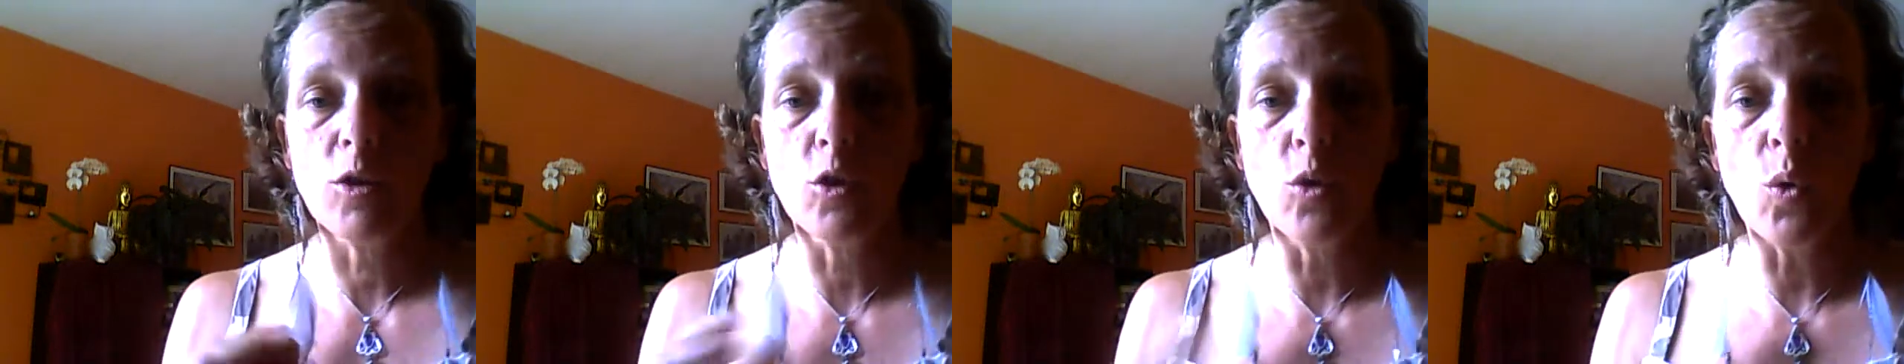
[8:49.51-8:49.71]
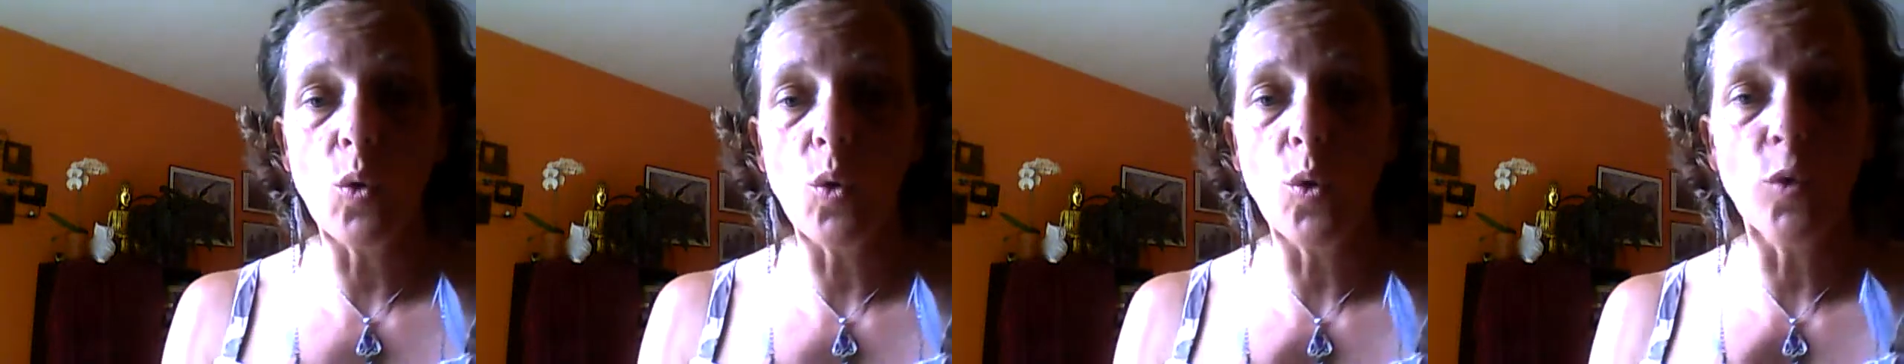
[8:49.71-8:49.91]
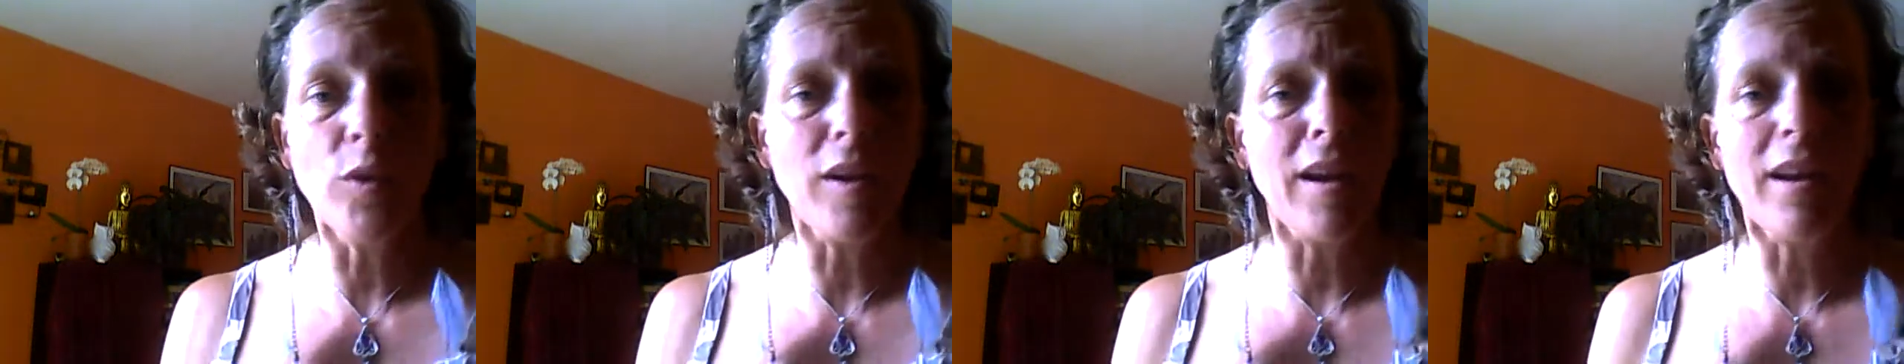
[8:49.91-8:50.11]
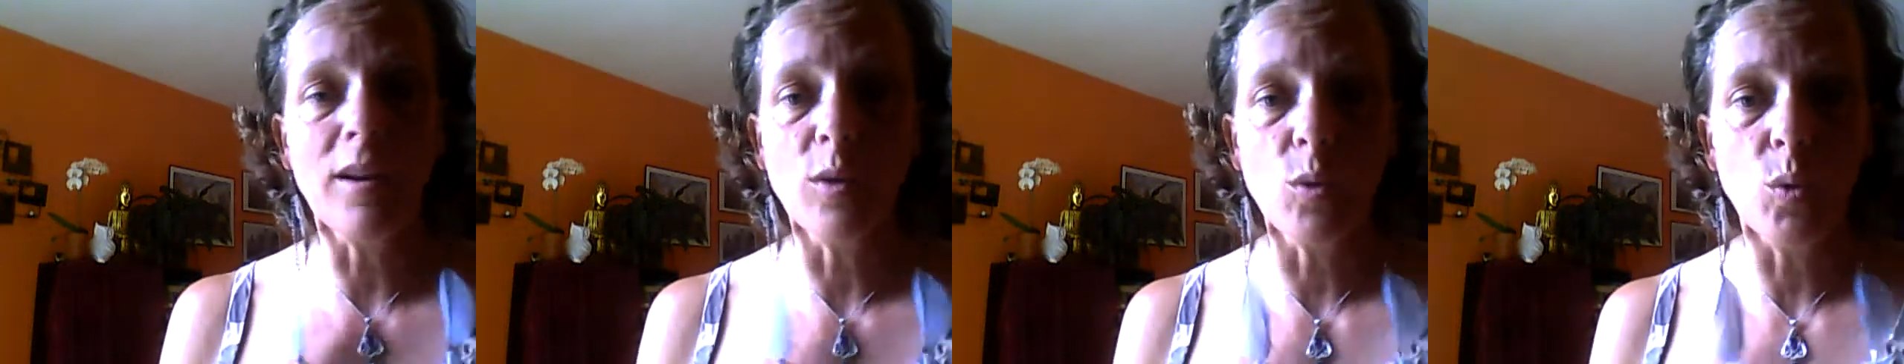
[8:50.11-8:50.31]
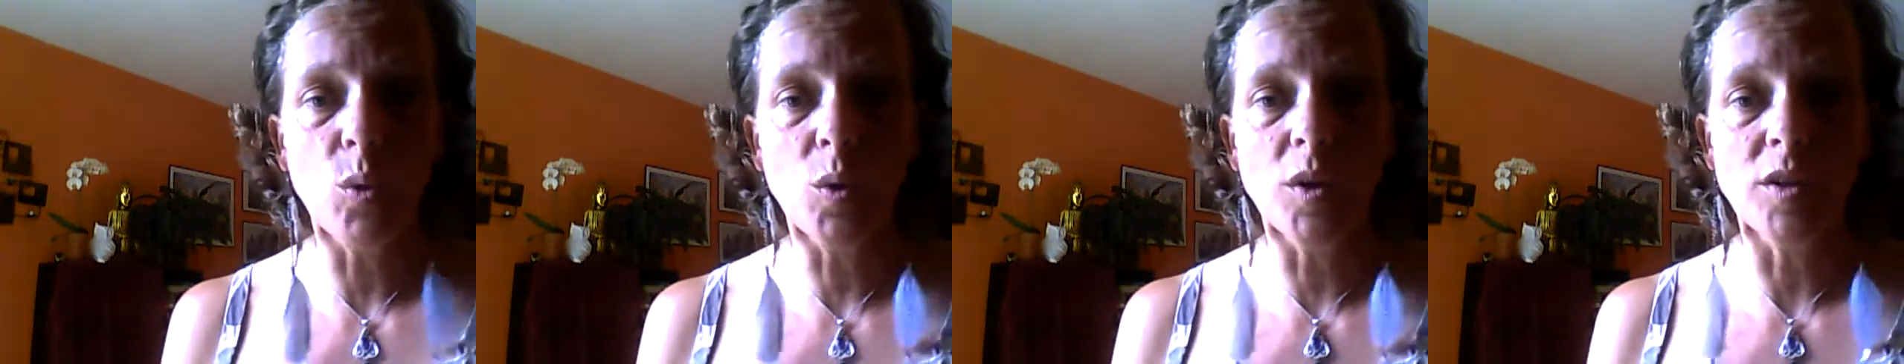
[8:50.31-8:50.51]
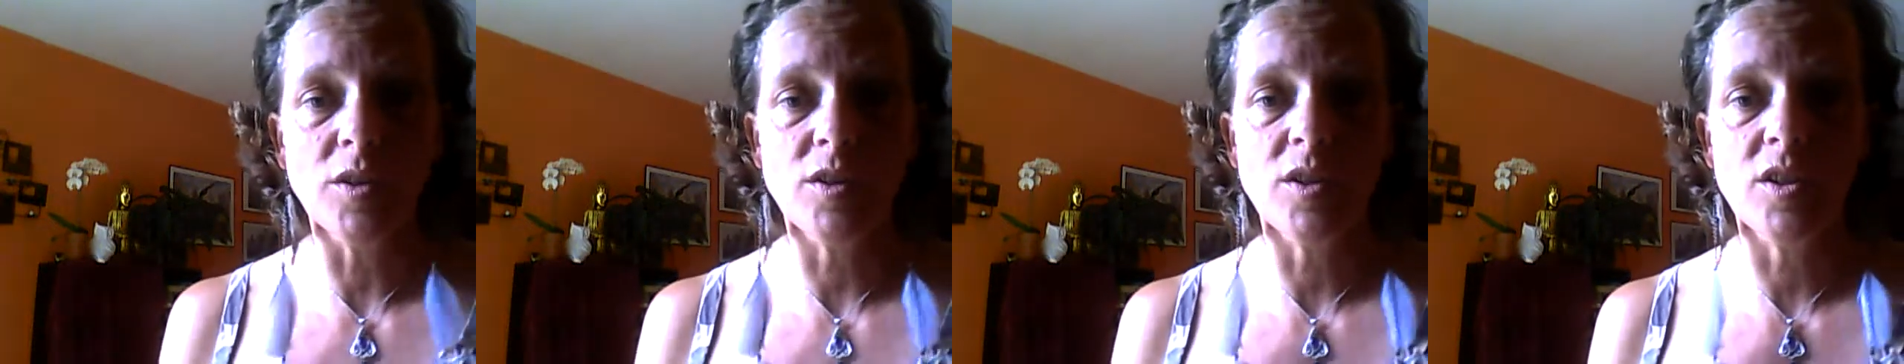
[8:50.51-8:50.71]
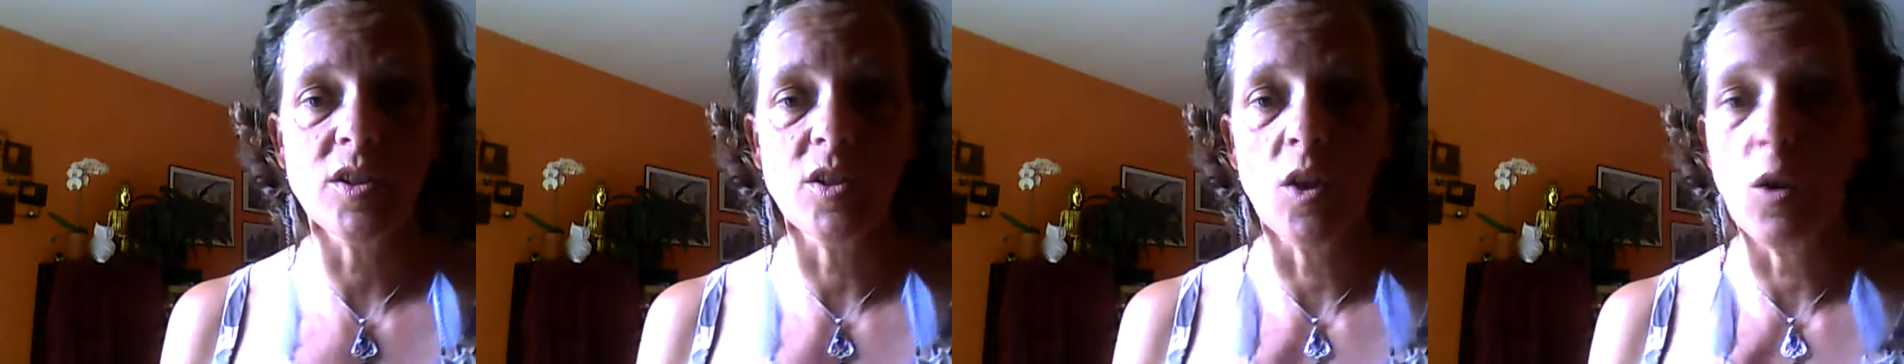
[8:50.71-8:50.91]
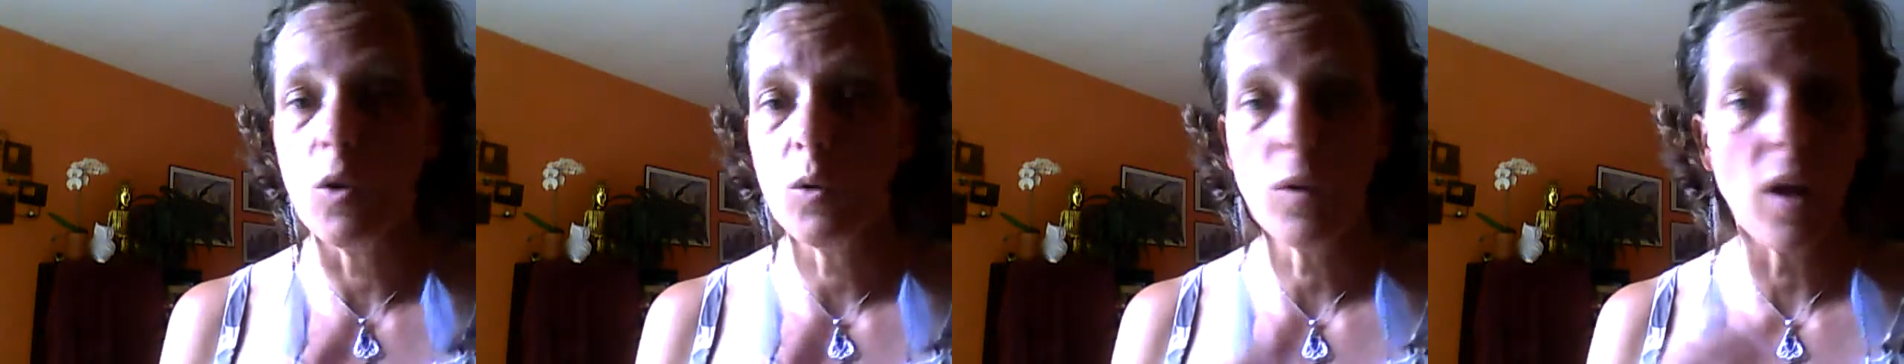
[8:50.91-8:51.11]
gold and quartz
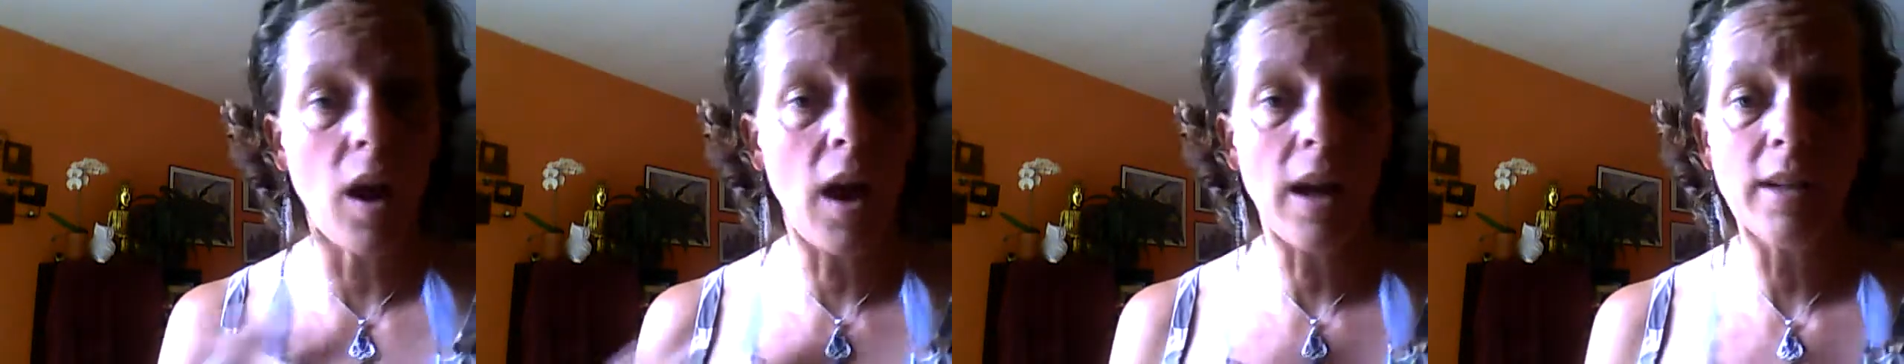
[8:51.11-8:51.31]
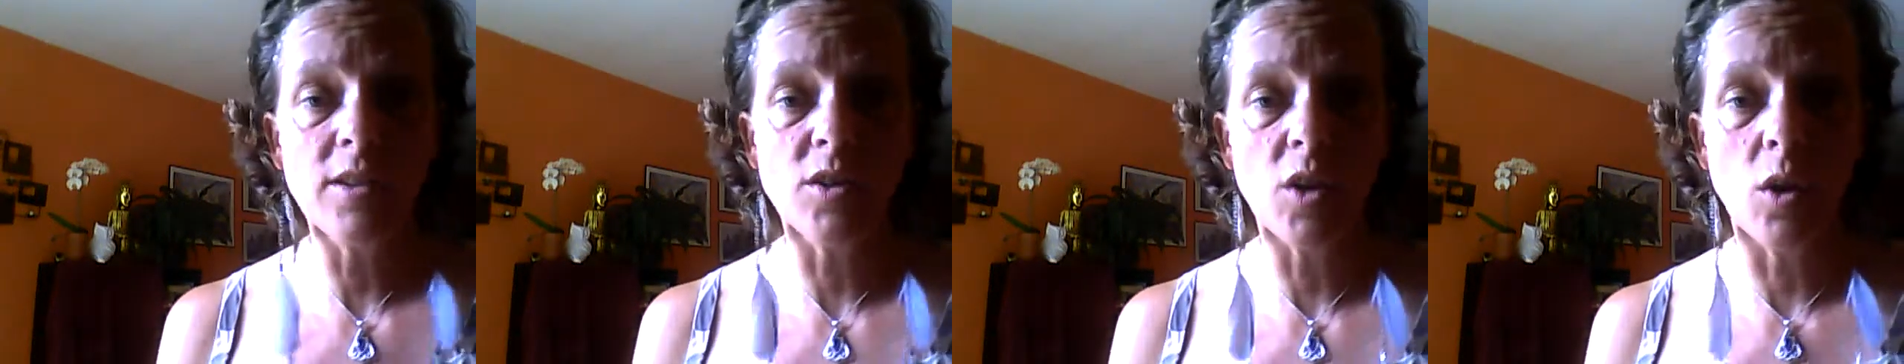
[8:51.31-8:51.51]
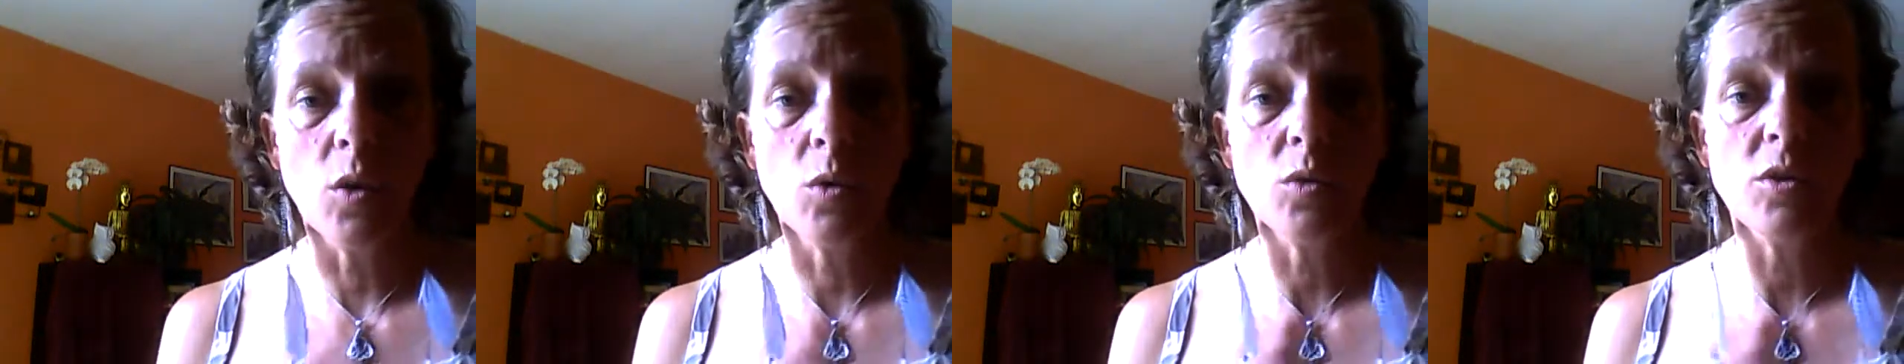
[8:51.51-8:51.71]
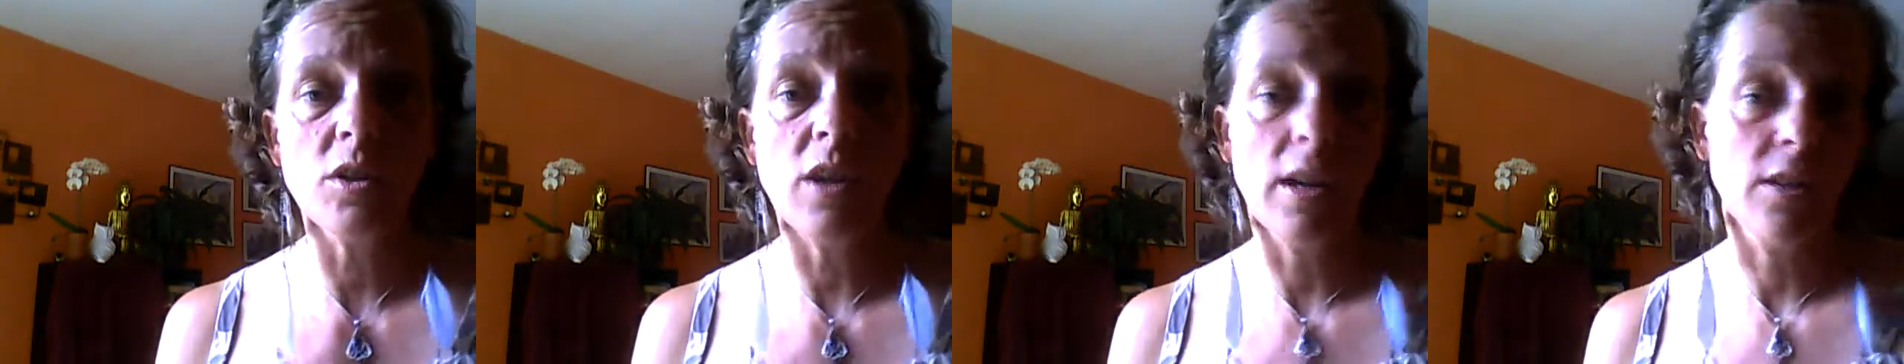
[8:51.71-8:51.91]
stone, I don't.